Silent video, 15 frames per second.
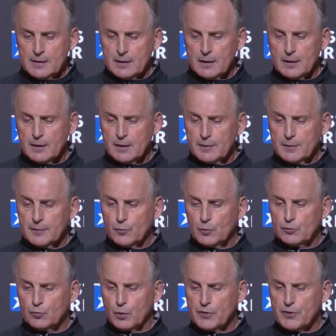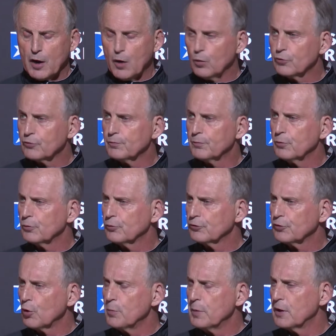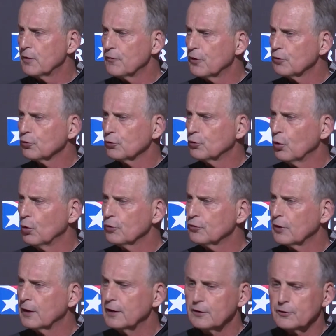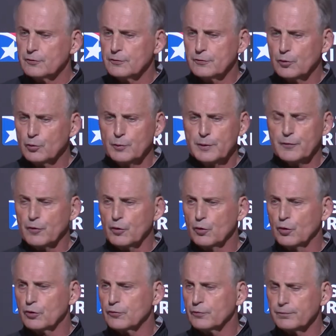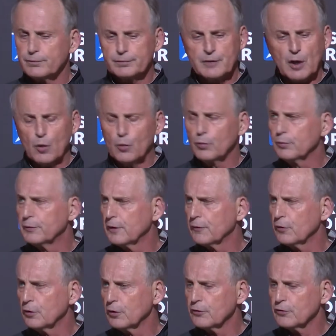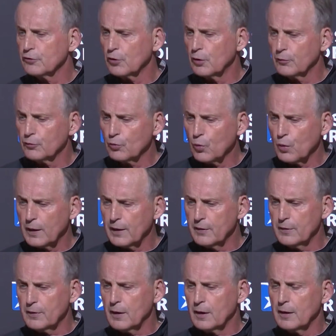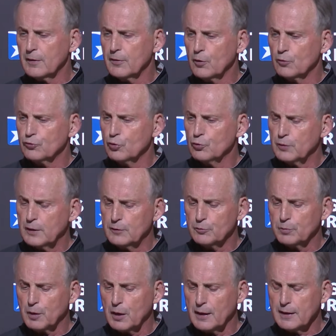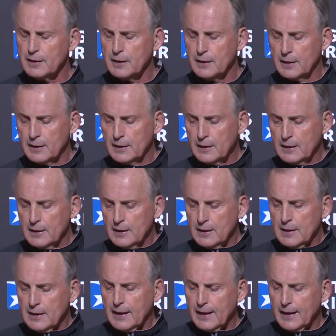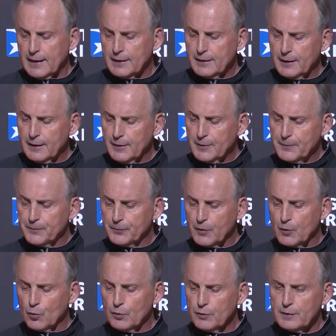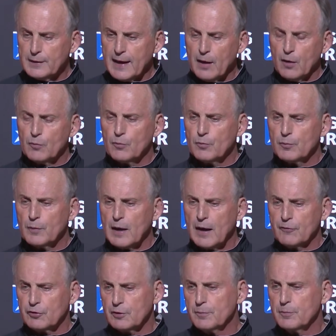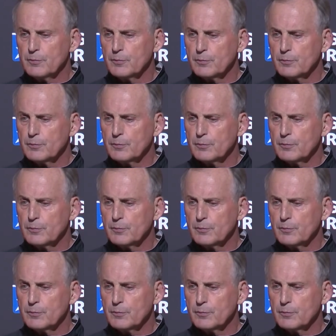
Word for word: uh, which we thought was so beneficial to us to get two different looks, total different looks in terms of the way uh, those two teams played, and uh, now obviously